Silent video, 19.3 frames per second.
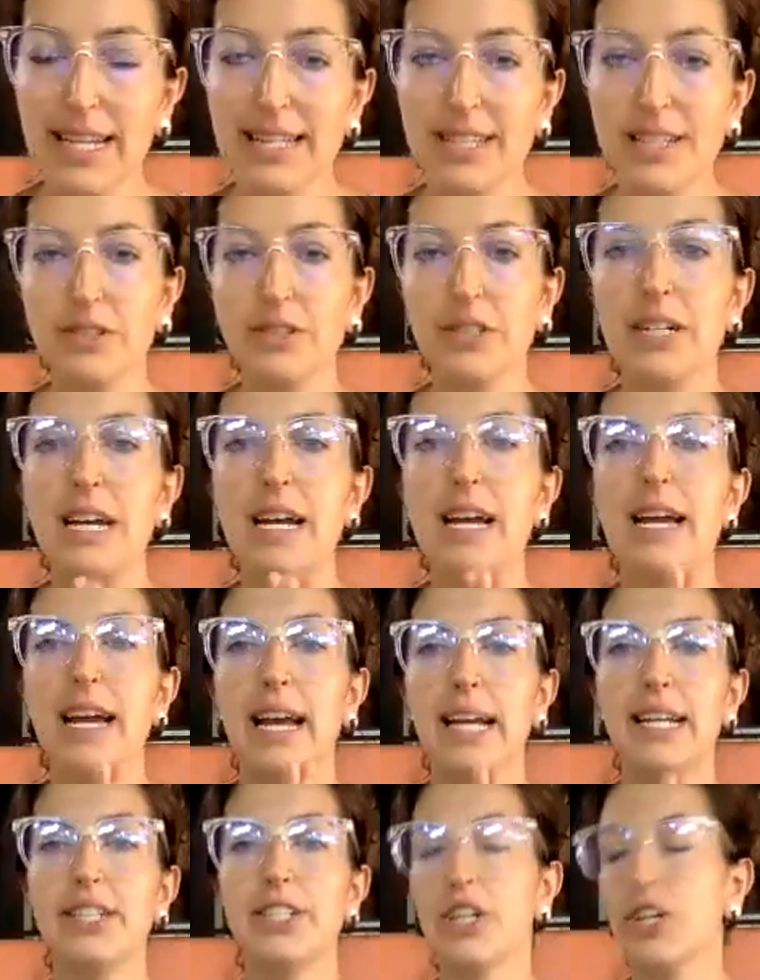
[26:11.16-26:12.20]
Okay, so
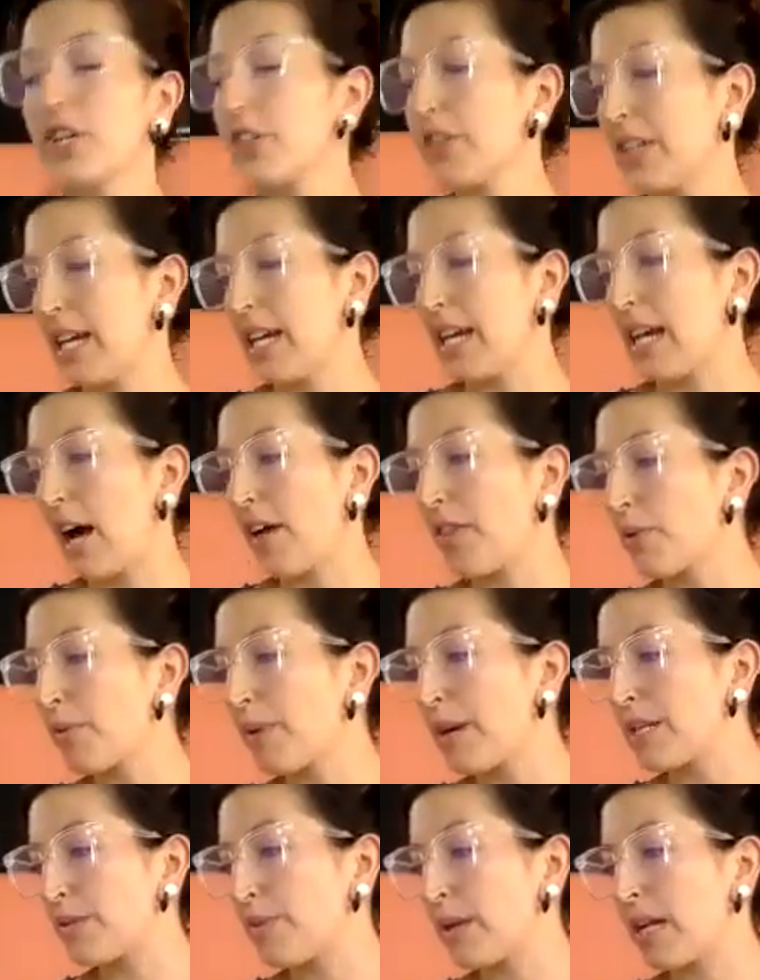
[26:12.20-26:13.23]
internally,
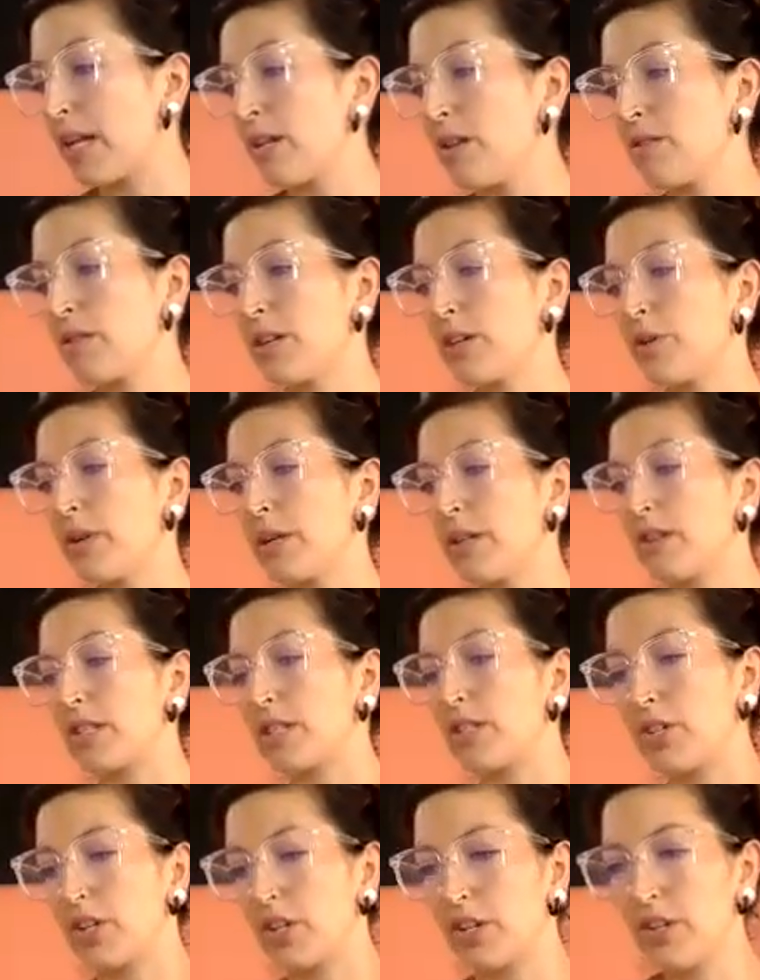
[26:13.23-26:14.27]
other ways we can use our oils
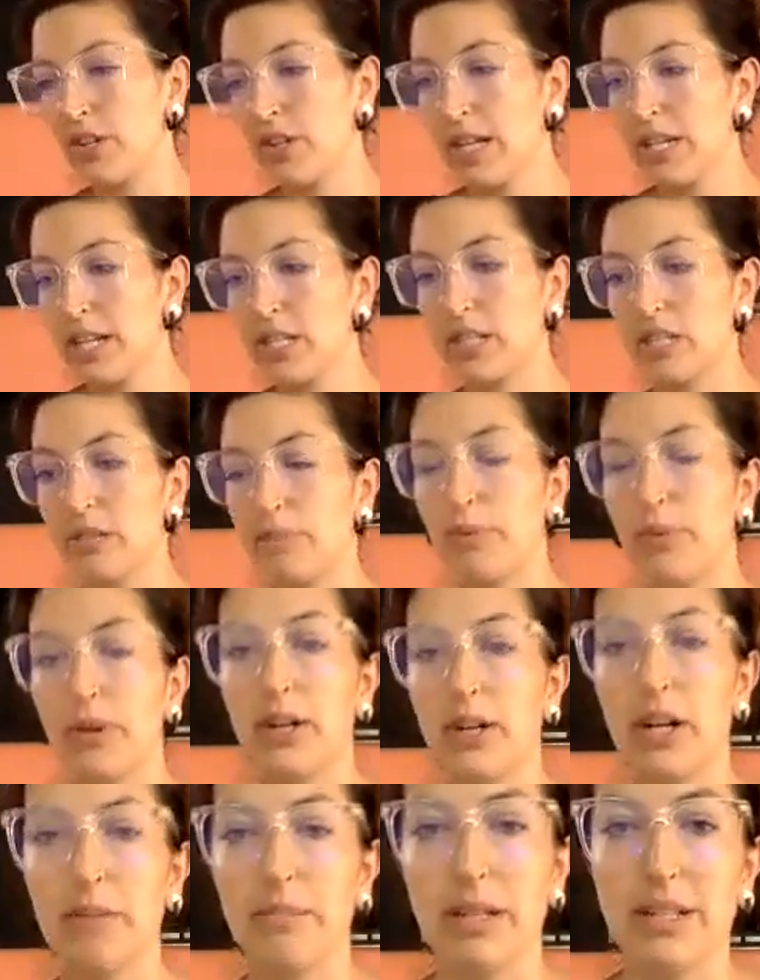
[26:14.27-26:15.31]
internally to
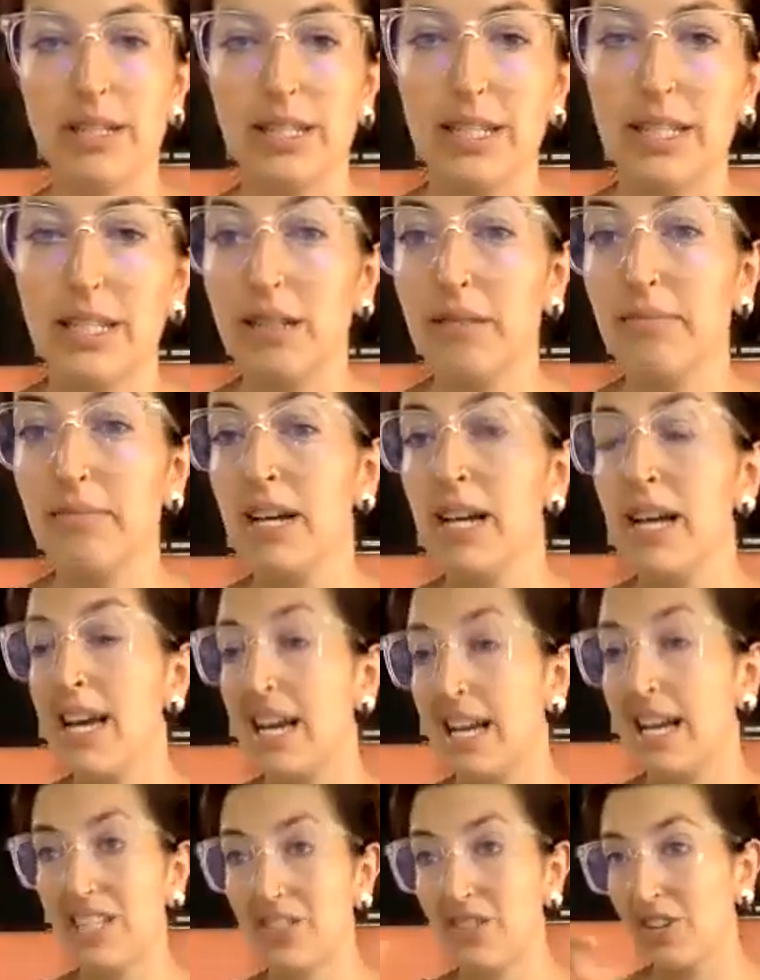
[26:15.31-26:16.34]
support our immune system
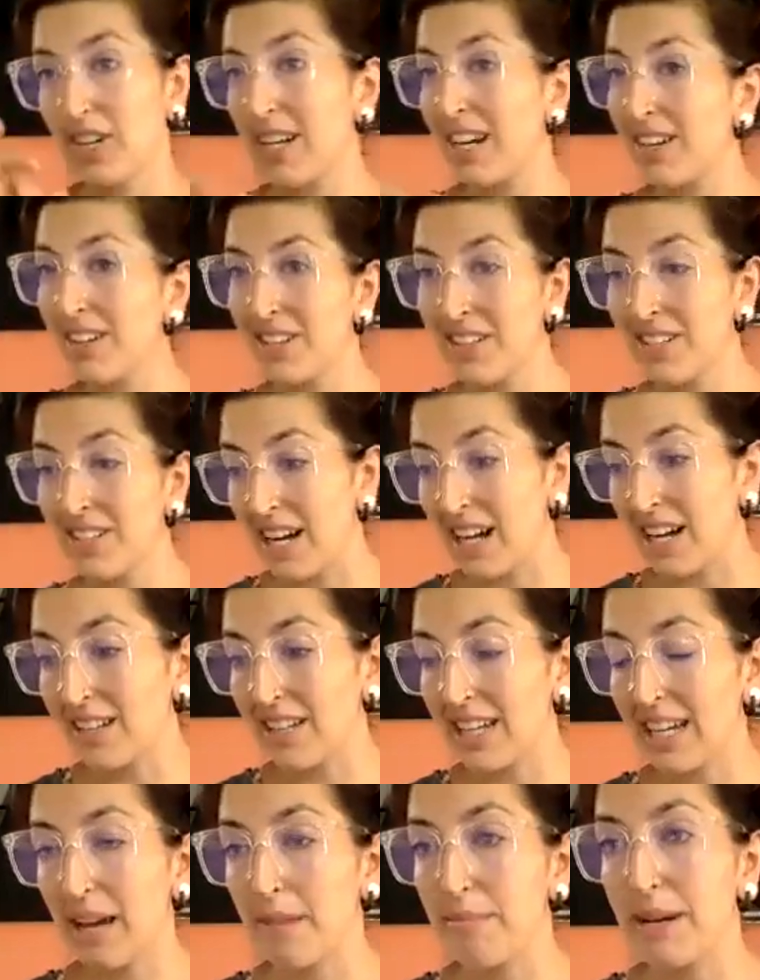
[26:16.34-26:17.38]
is straight under the
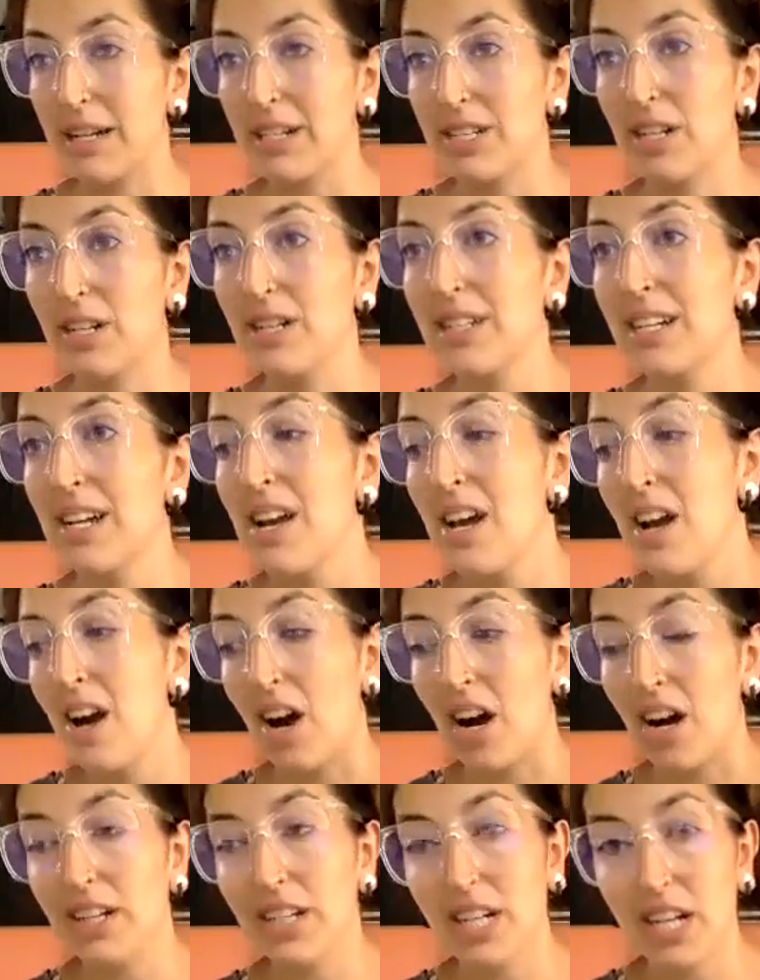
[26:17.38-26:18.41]
tongue, like I mentioned.
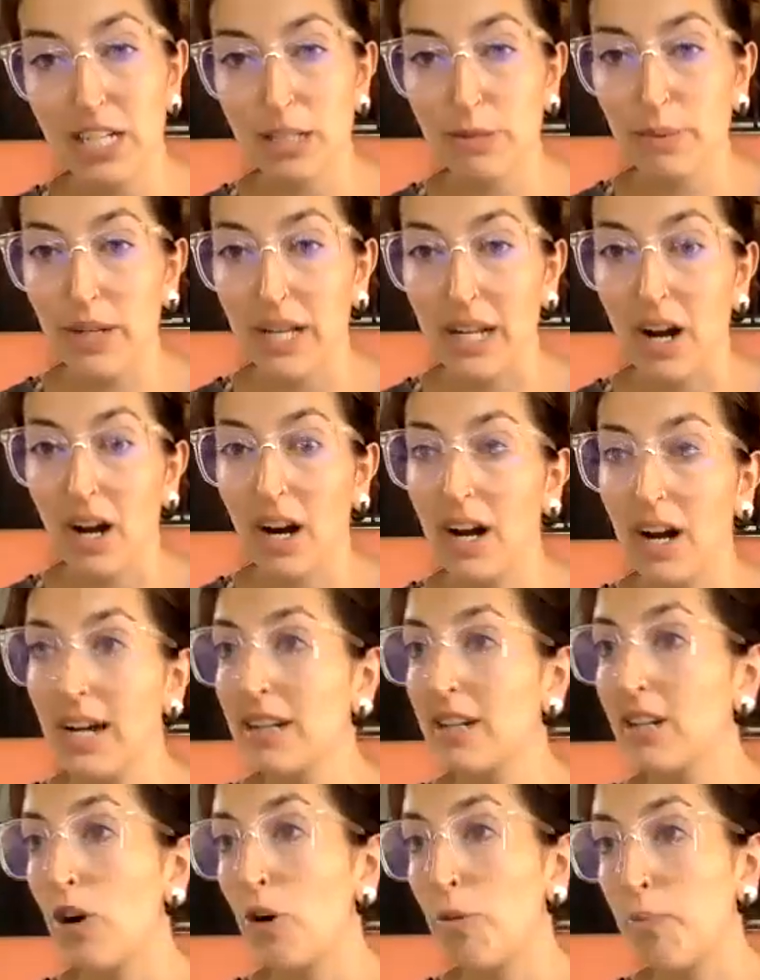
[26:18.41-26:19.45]
On Guard's pretty
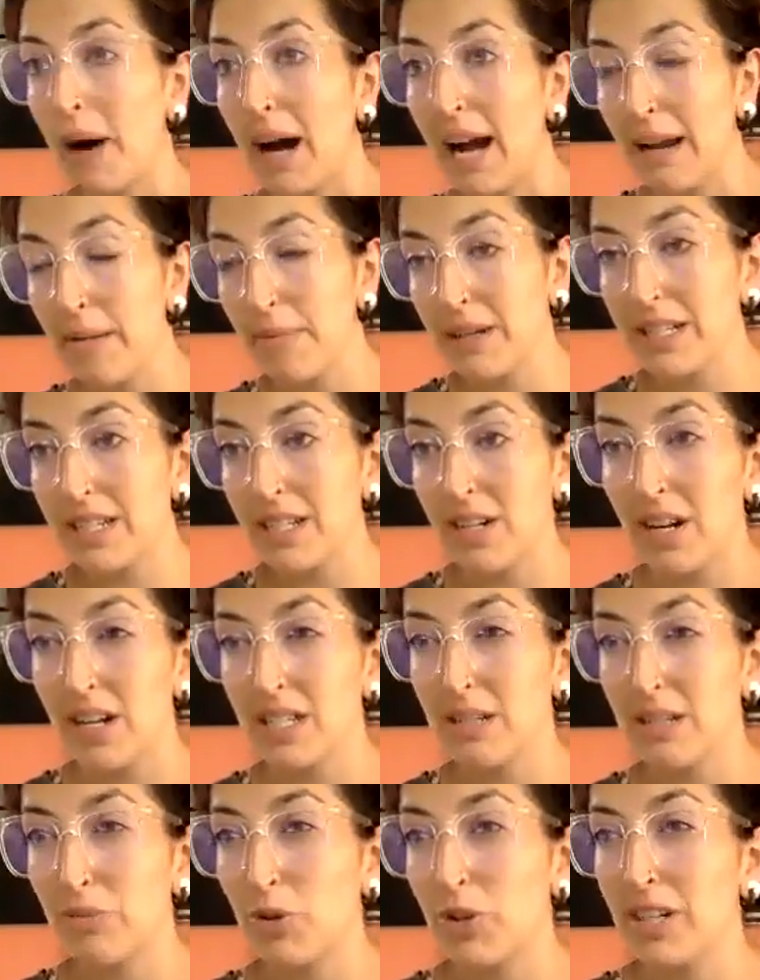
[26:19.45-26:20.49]
hot. Copaiba is an
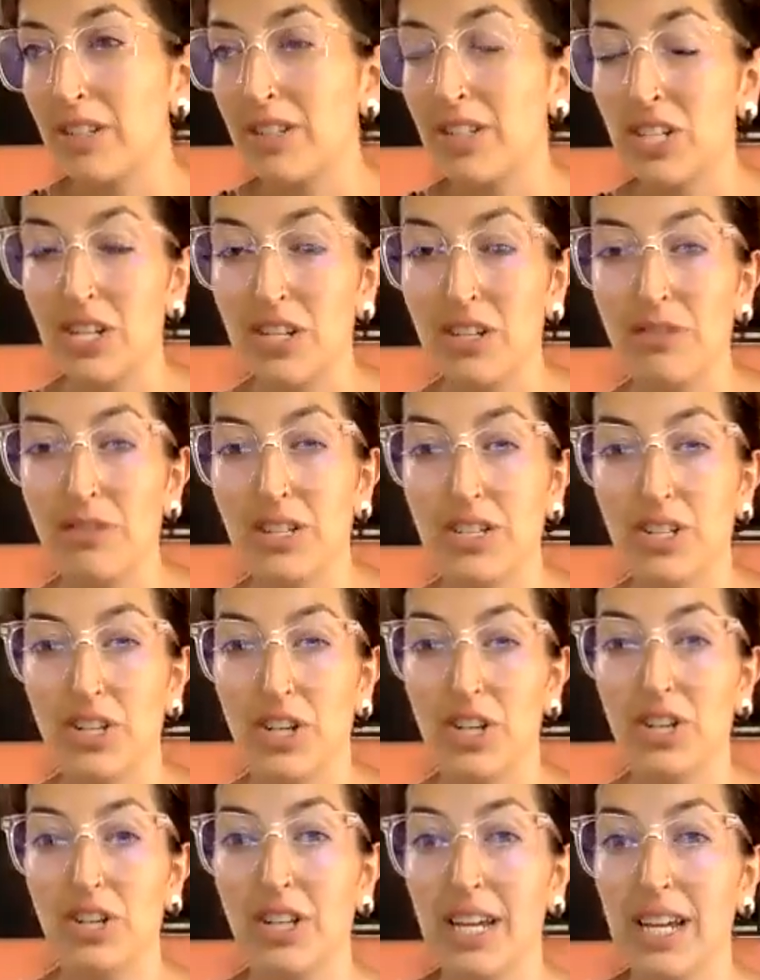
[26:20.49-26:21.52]
awesome oil to use
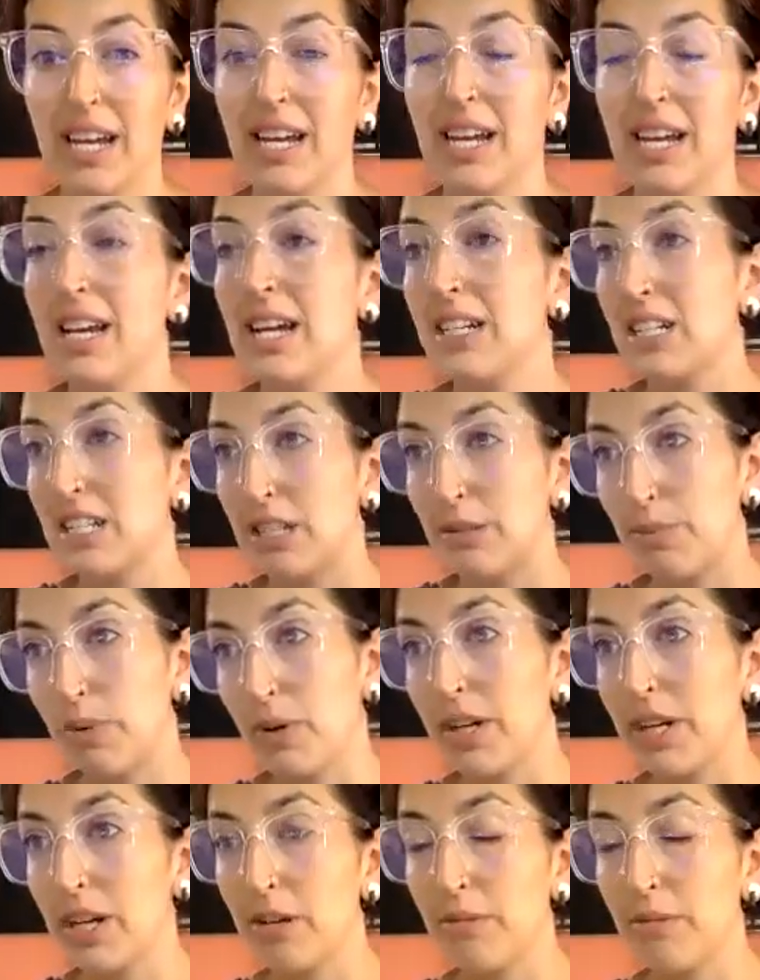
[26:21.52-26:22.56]
internally to
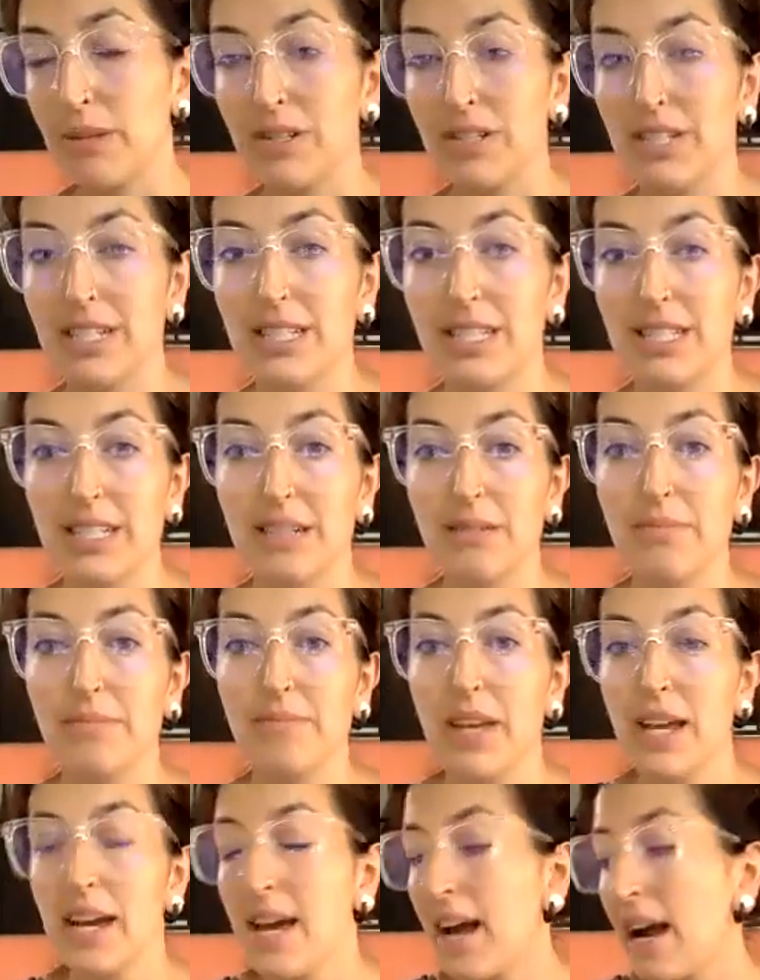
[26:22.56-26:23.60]
support your immune
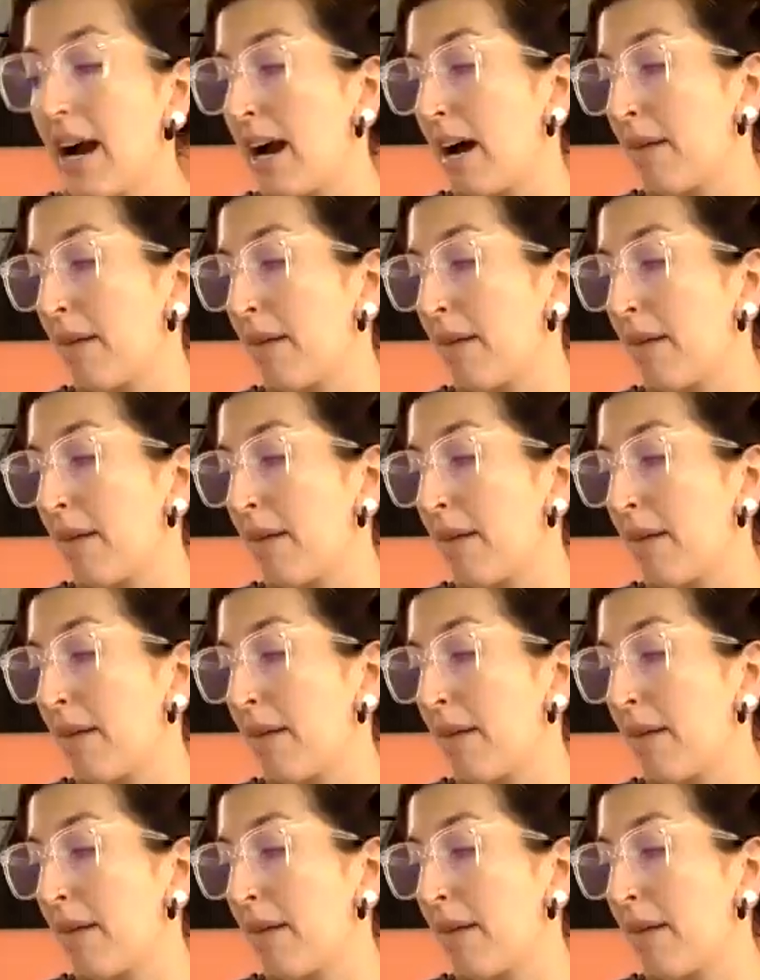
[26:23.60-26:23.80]
system.